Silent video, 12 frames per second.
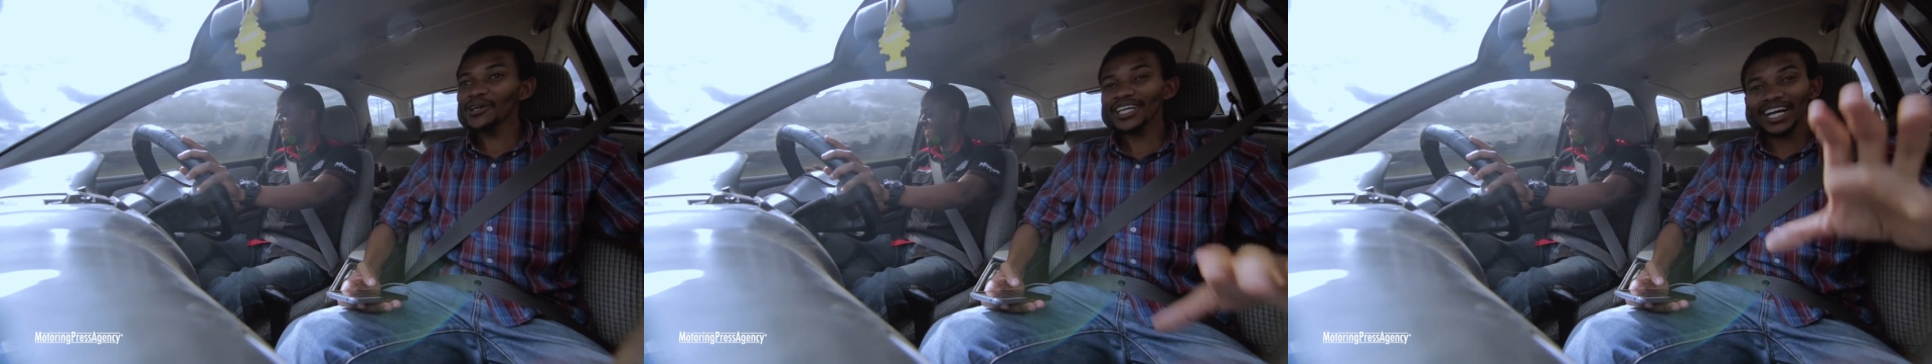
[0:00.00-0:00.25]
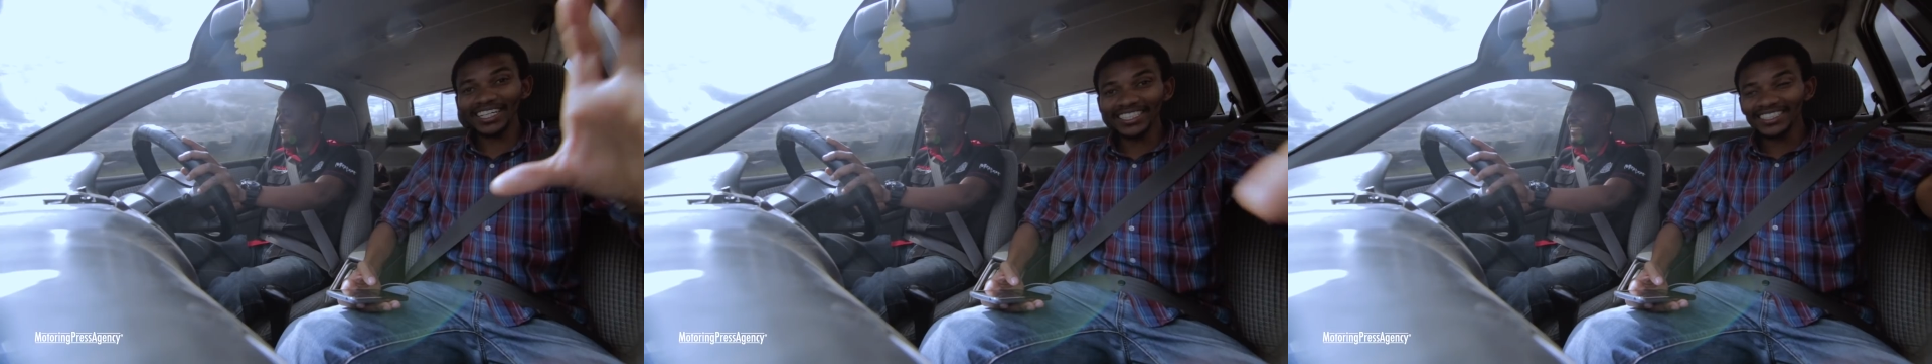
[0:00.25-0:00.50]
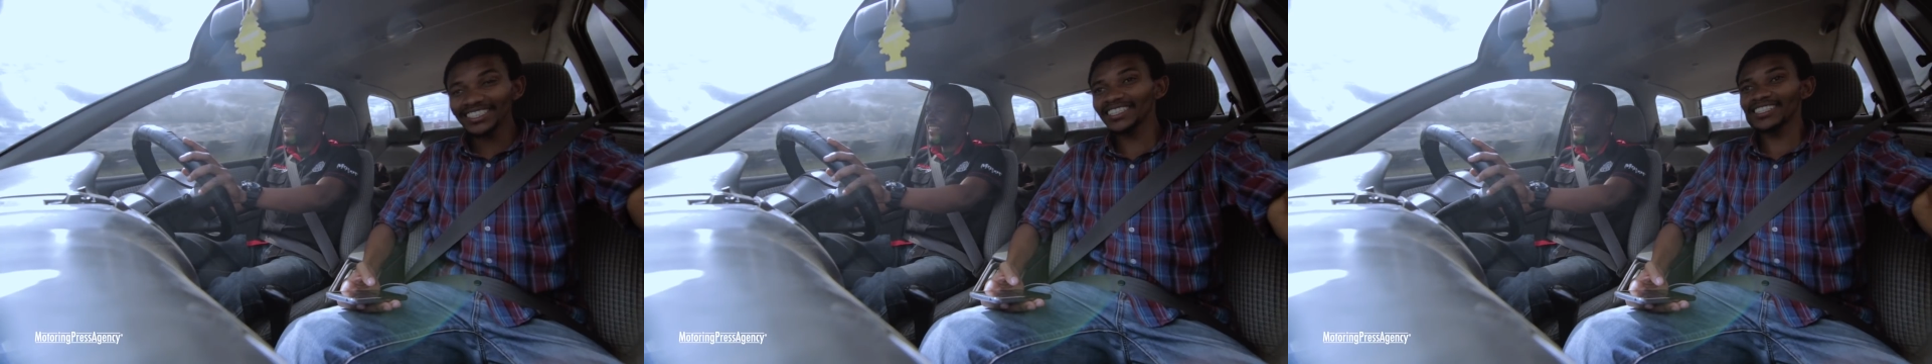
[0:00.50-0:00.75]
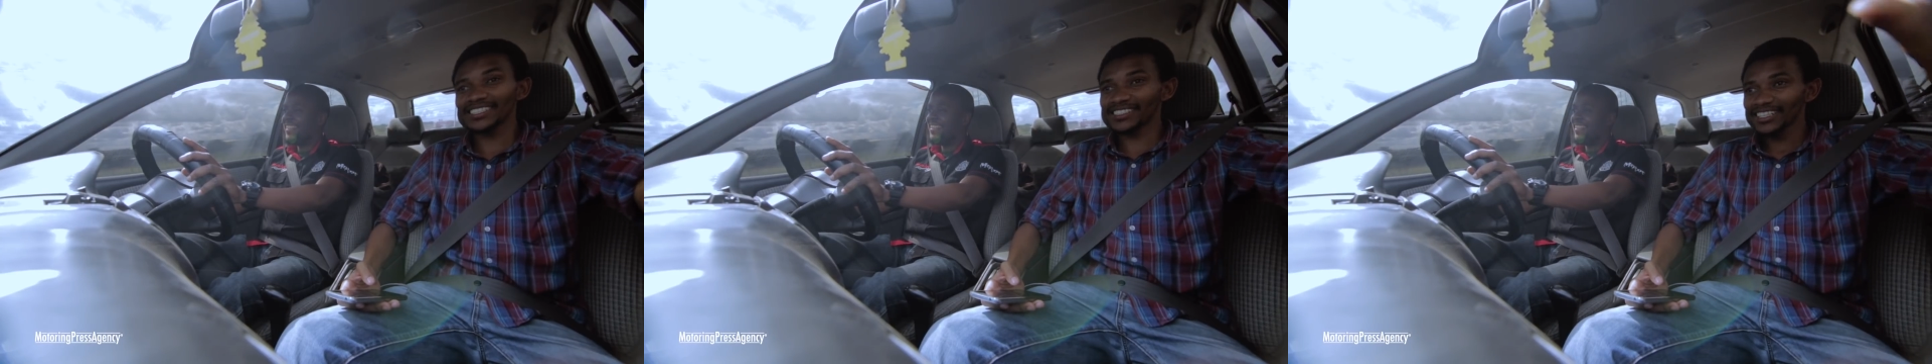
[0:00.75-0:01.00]
oh yeah, it
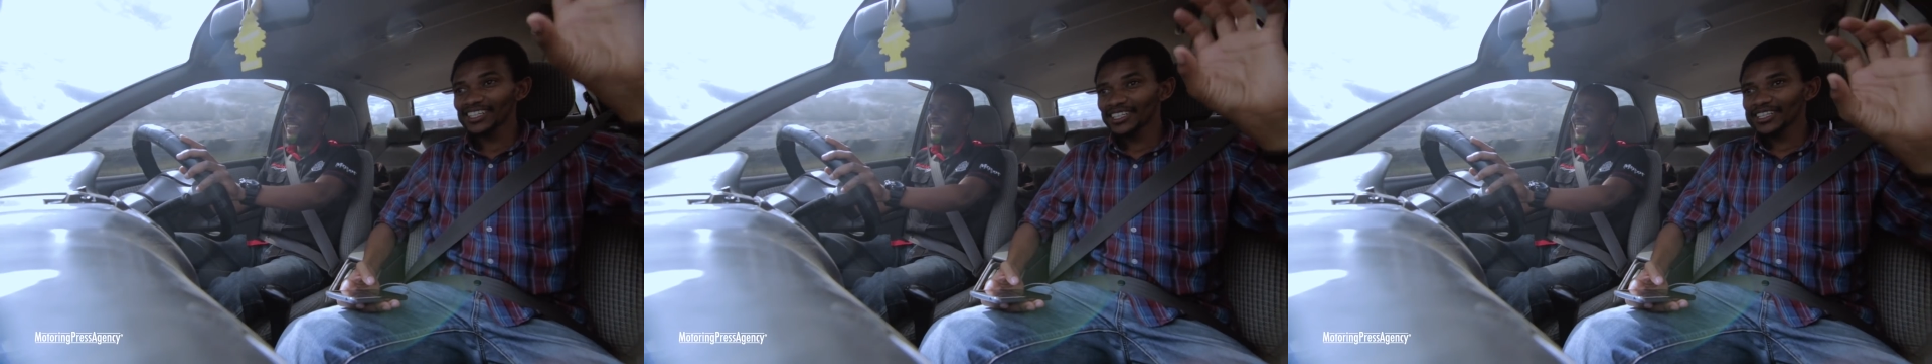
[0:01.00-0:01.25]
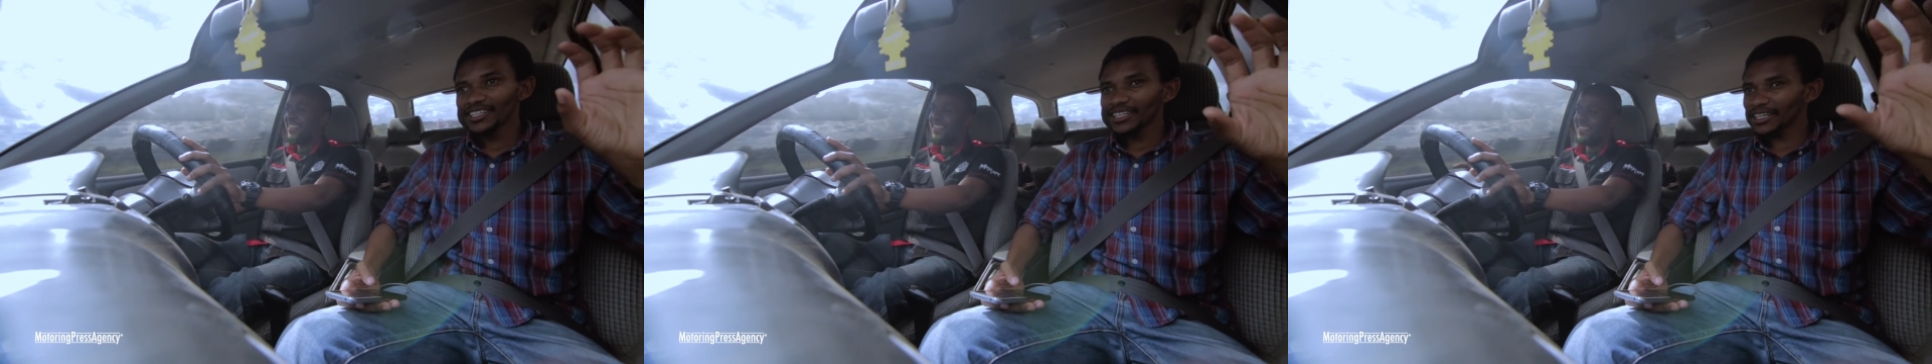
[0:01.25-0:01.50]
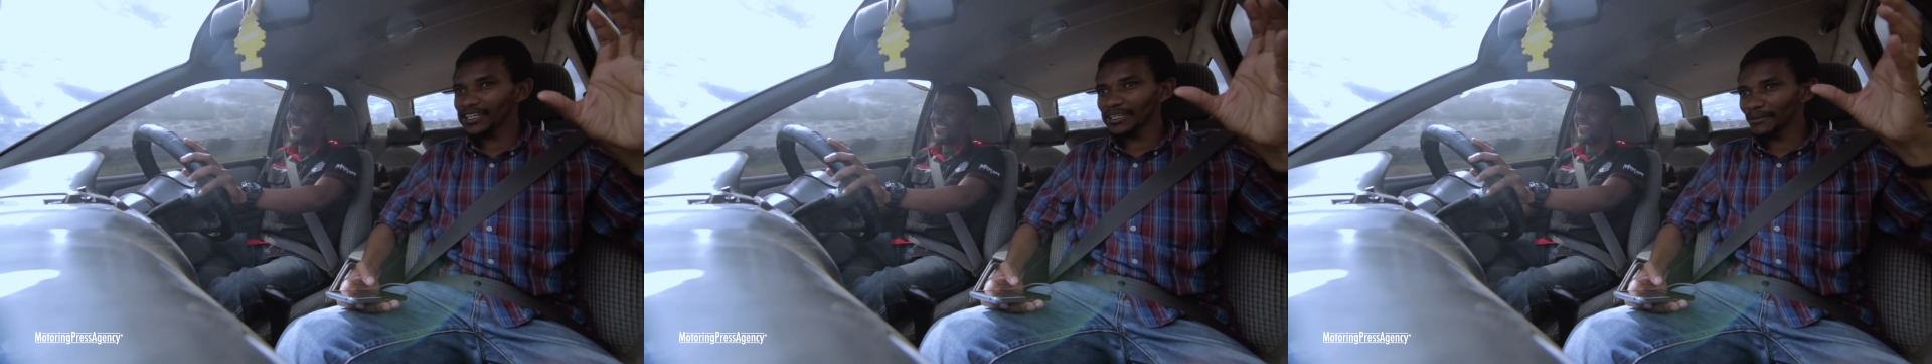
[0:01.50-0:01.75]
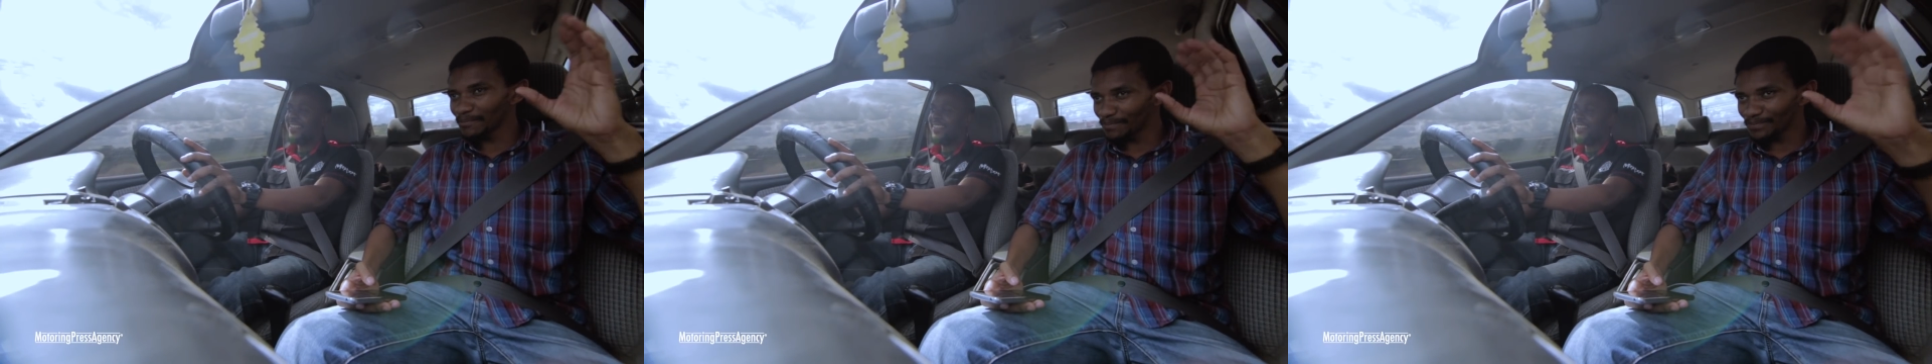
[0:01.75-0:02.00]
is
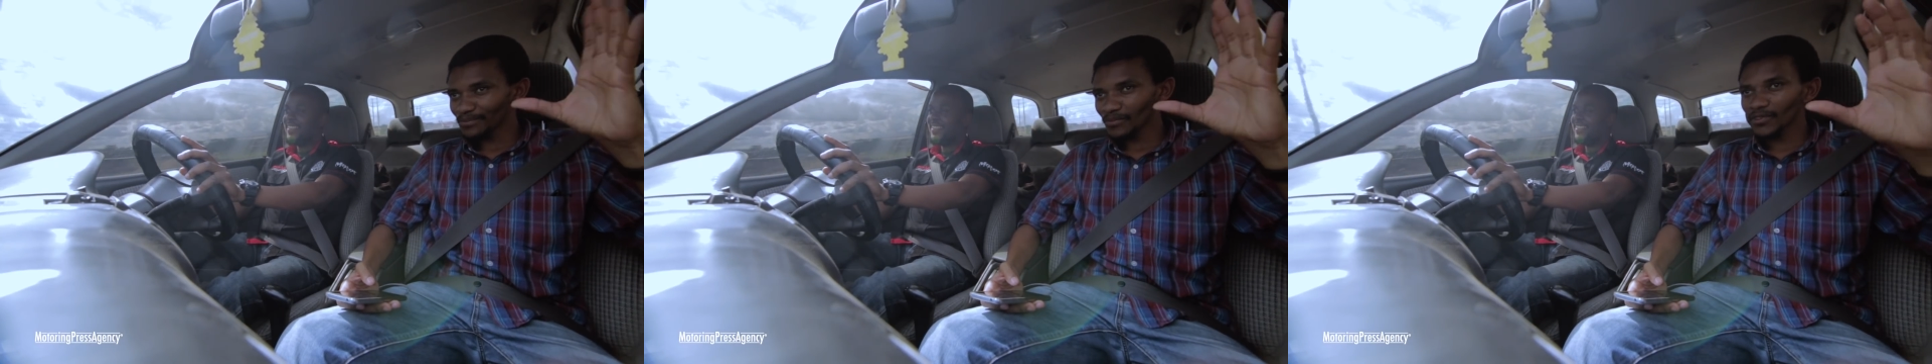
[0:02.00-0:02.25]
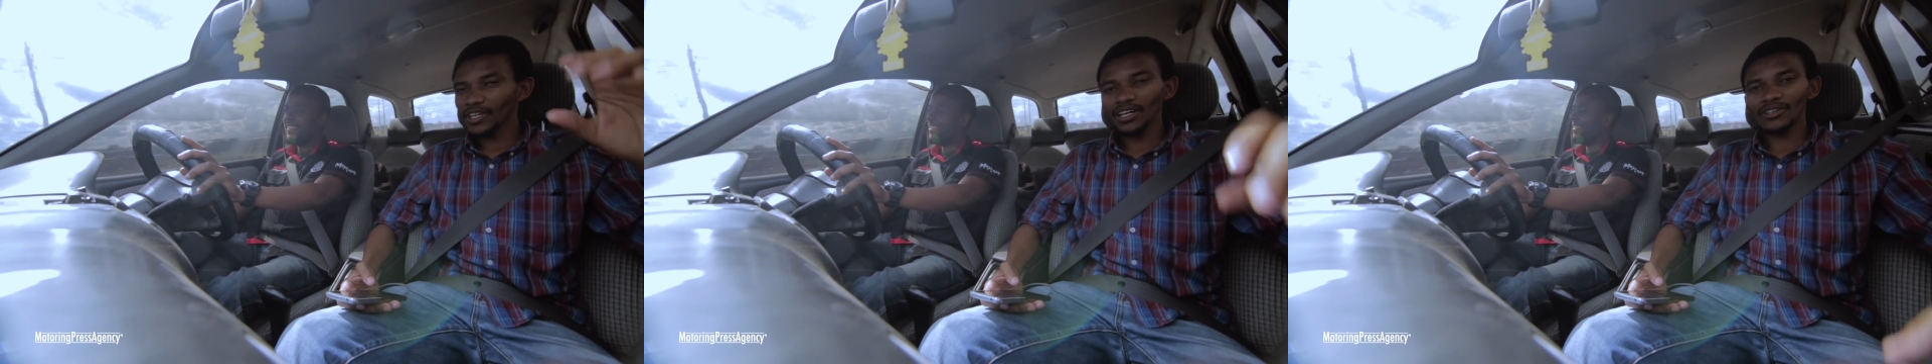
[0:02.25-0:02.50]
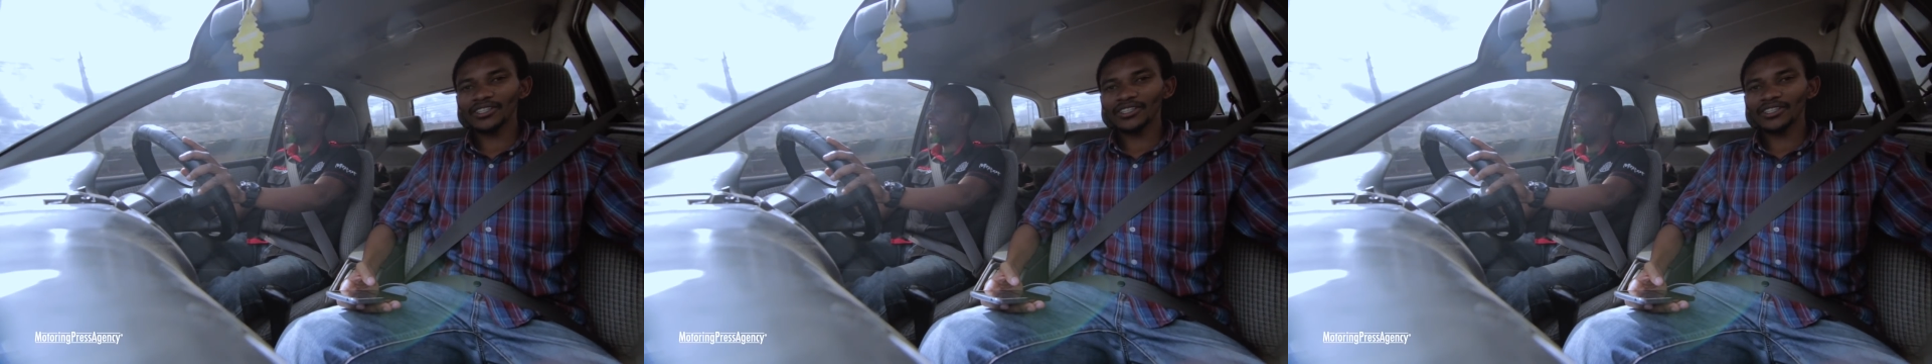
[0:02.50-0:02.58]
um,